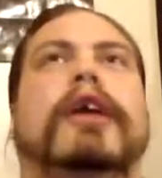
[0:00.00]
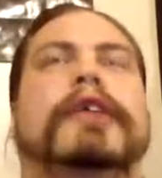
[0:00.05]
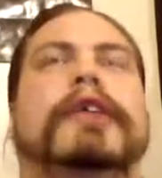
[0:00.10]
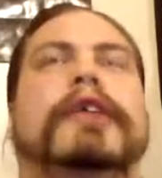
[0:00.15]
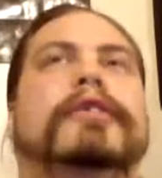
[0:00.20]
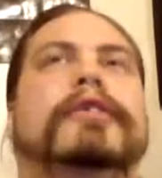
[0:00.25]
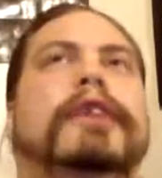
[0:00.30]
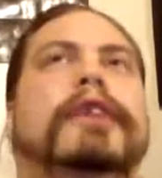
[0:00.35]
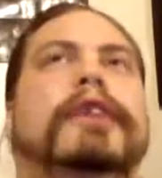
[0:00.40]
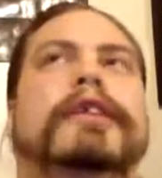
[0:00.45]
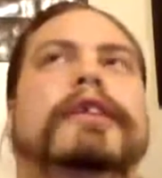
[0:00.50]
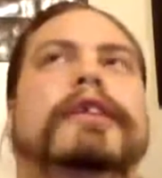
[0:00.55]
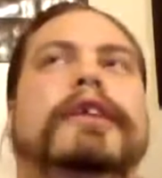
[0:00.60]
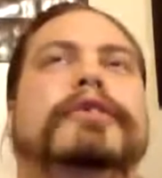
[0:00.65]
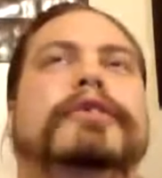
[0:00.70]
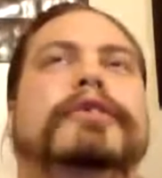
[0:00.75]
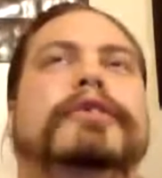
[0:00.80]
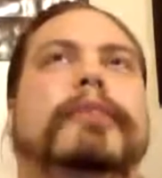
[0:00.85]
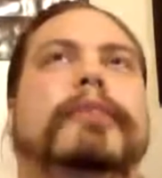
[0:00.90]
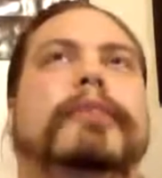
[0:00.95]
I do like that
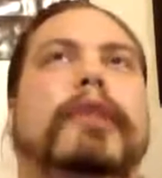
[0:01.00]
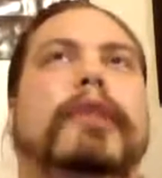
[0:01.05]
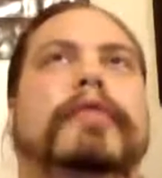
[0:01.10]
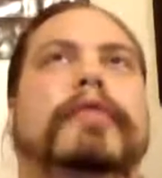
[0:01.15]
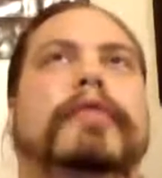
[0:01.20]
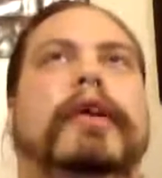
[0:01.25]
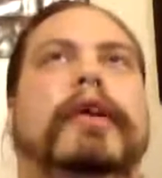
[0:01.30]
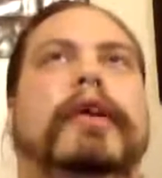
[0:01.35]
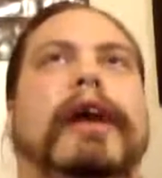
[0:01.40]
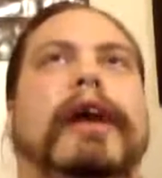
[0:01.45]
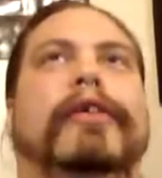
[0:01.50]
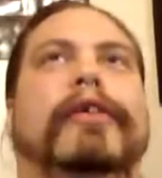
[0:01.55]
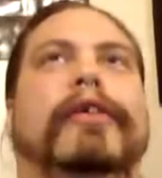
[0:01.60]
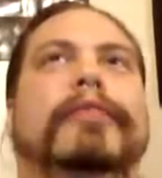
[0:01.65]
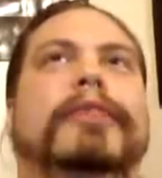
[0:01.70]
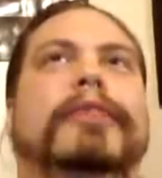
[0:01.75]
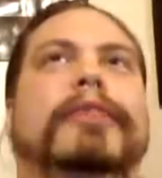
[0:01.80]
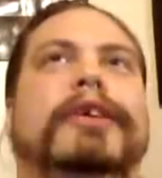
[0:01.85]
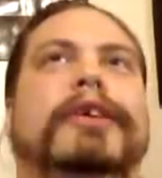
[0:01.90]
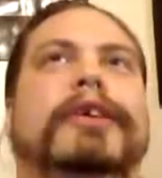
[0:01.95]
they took him off the
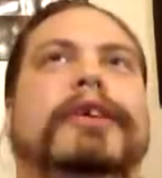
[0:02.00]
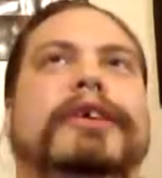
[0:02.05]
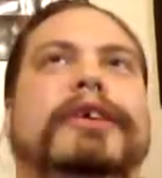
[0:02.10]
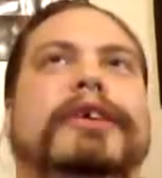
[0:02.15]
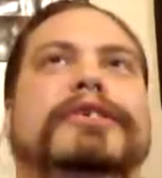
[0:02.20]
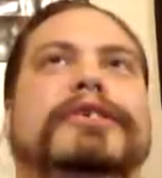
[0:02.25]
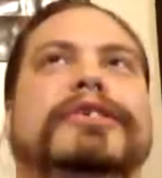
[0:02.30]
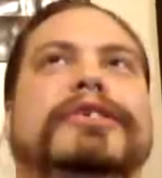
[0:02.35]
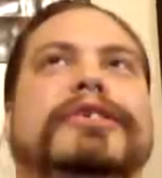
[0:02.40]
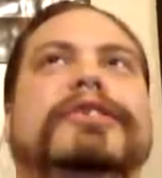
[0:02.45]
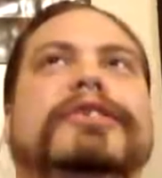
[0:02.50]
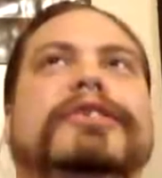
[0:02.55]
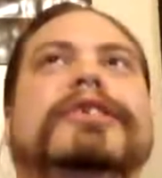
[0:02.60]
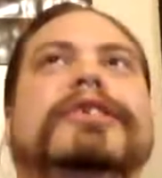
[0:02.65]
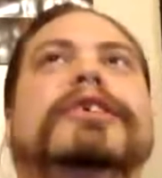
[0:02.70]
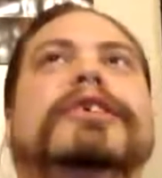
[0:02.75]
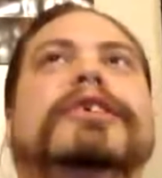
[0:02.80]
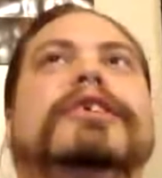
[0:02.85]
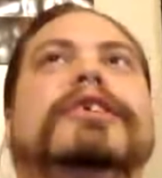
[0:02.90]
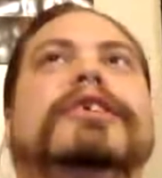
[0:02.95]
island, because
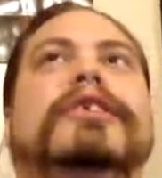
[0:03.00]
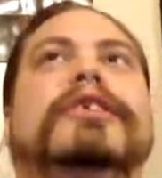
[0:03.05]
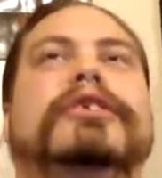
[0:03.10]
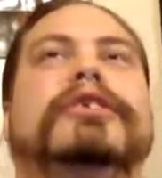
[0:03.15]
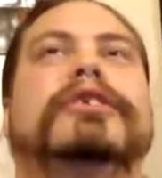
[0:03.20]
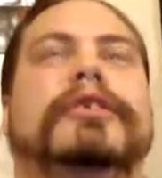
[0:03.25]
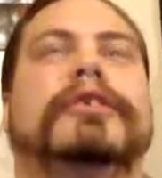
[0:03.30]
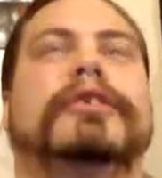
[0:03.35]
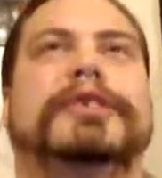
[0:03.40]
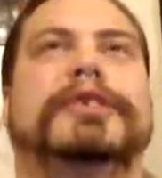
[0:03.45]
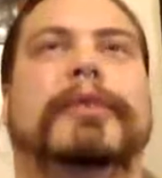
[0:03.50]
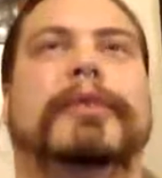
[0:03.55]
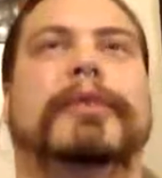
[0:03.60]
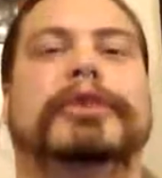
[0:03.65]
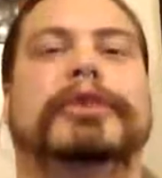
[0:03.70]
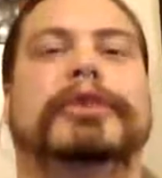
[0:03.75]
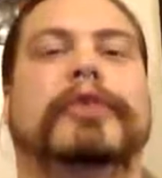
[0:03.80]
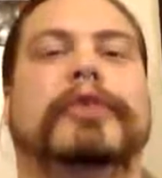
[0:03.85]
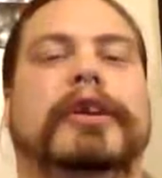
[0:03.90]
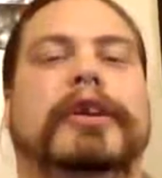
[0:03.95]
there's only so
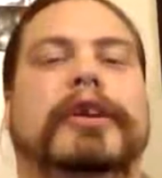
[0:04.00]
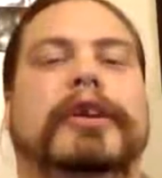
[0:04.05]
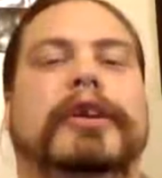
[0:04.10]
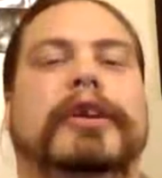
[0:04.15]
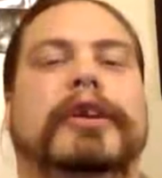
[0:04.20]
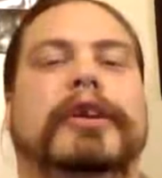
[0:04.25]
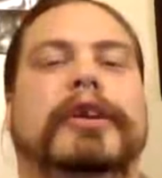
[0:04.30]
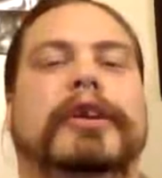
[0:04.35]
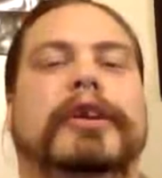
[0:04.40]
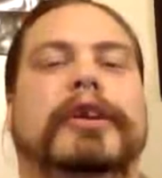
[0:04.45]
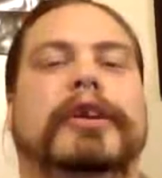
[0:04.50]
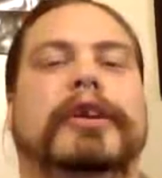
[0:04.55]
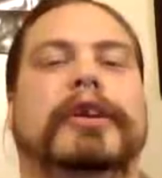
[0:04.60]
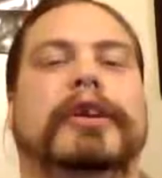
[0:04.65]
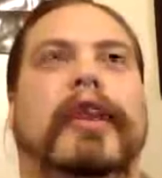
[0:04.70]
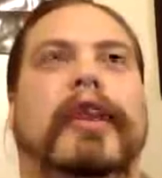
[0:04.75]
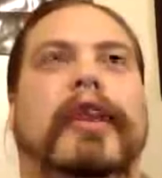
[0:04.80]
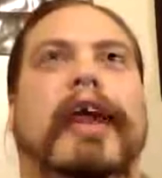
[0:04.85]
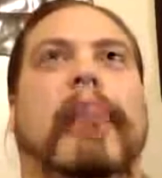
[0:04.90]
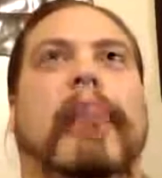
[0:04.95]
much you can explain that
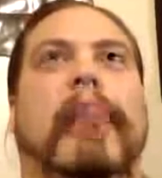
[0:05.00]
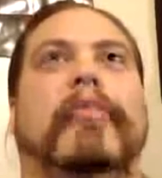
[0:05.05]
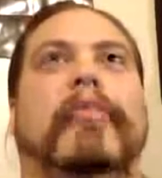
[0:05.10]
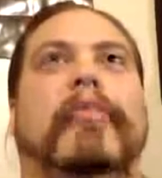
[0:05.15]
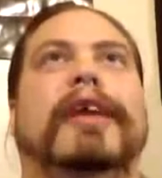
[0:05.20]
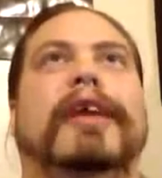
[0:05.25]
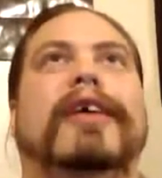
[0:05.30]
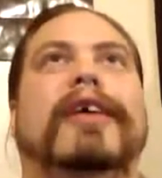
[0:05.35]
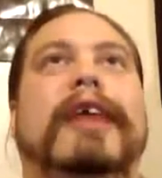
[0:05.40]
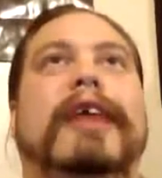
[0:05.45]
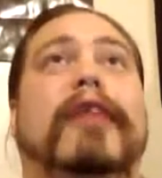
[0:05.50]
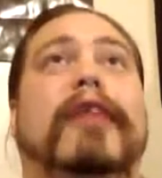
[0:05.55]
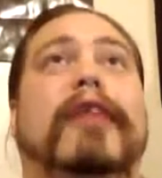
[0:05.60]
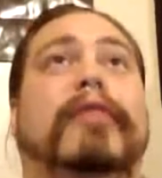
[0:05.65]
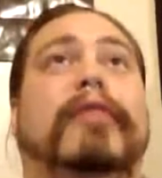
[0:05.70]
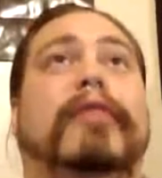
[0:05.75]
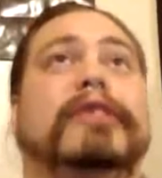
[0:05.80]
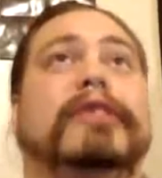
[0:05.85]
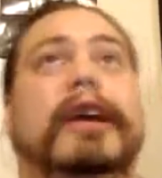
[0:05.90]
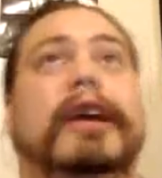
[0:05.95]
happened there, and now it feels
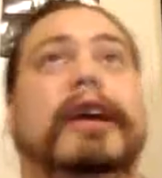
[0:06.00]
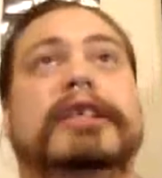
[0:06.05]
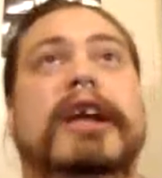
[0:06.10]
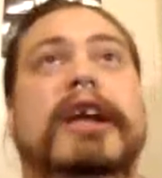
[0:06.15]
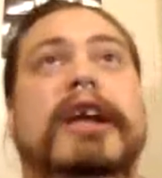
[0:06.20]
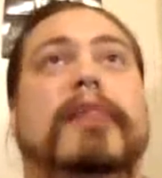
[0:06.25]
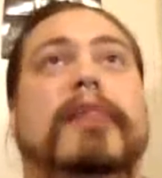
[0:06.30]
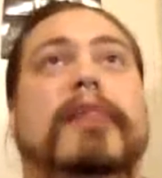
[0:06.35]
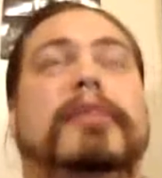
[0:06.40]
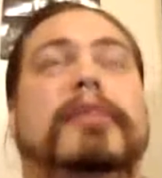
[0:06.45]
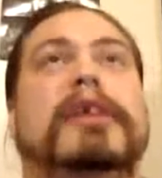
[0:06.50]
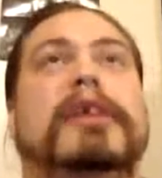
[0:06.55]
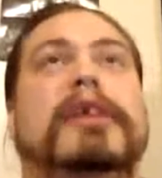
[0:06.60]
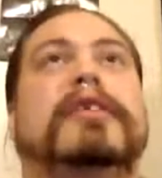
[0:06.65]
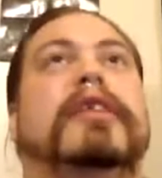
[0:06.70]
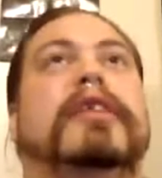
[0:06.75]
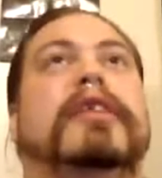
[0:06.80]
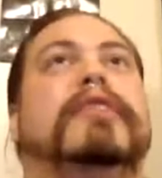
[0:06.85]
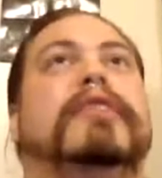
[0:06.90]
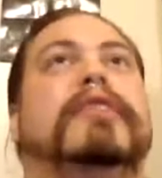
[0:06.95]
like it's kind of peaked,
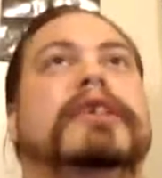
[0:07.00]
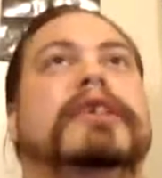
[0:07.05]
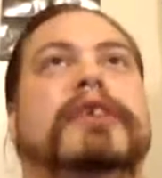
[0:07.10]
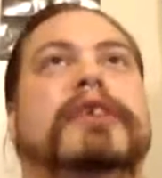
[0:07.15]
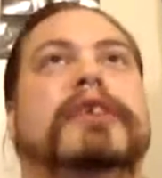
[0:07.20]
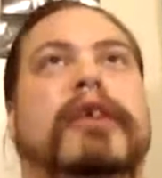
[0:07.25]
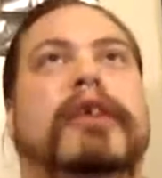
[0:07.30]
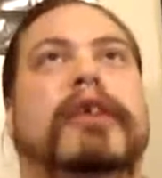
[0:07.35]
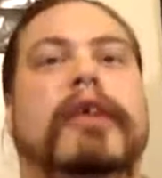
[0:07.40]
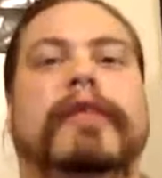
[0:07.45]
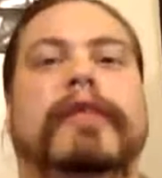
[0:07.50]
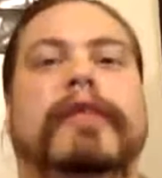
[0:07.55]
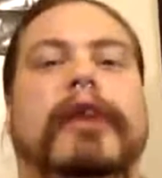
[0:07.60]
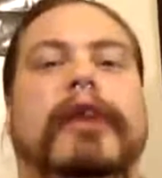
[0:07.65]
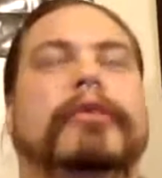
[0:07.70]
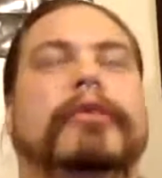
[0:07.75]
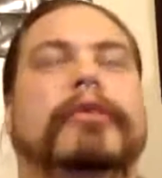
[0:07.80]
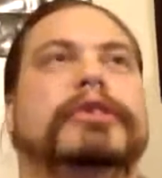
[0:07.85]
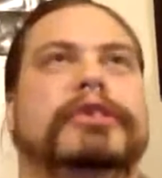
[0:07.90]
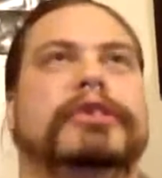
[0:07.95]
and if they stuck around there,
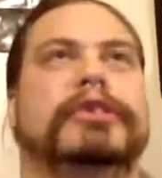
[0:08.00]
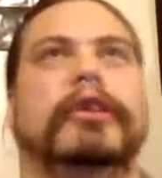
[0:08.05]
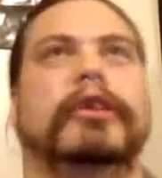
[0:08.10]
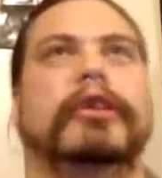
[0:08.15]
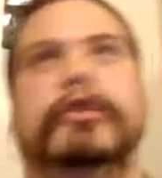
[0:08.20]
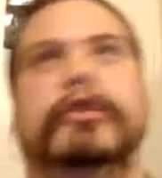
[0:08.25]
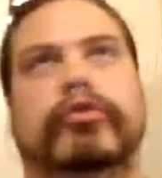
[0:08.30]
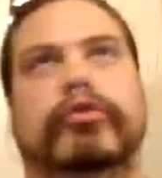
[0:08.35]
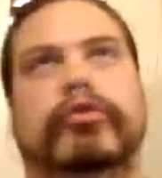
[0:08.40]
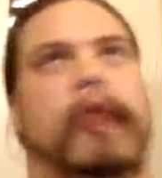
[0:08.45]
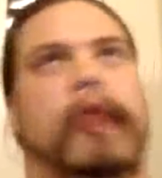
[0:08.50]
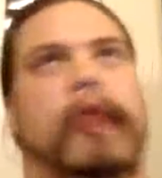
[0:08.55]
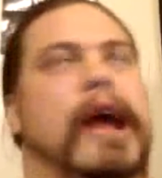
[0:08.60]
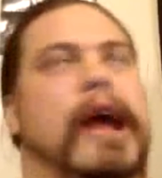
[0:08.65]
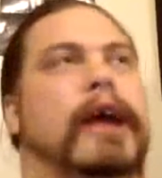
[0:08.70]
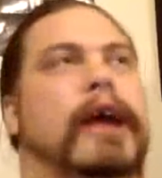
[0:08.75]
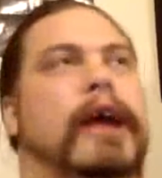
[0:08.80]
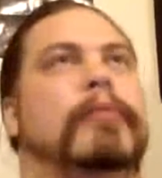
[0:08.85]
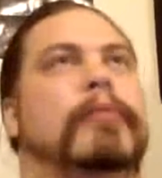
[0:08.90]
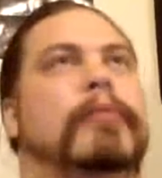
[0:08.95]
it would just start to
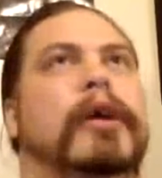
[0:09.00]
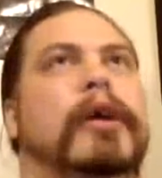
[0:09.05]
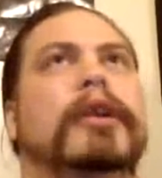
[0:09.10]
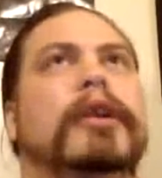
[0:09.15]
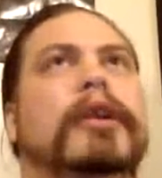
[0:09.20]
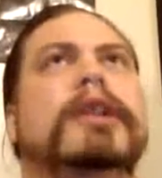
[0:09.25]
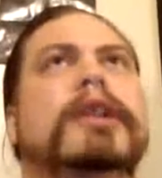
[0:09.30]
drag. But